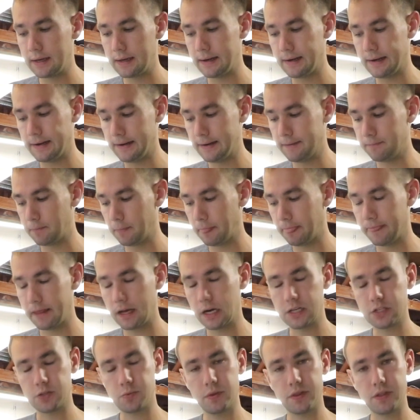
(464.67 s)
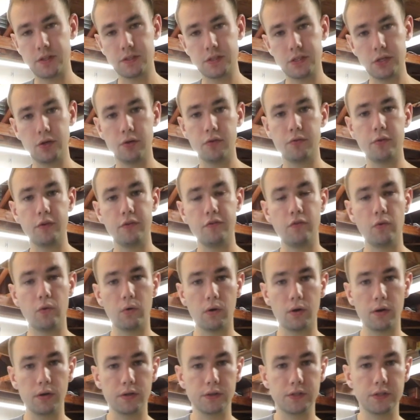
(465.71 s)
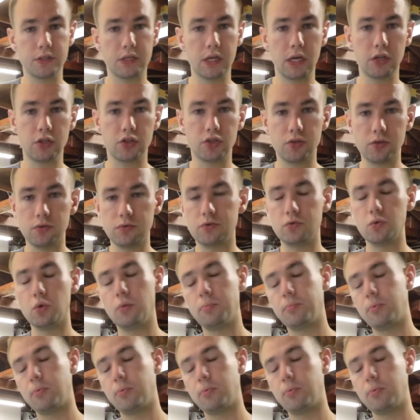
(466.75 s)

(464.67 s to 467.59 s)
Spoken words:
And that is with the 034 Stage 2 Dual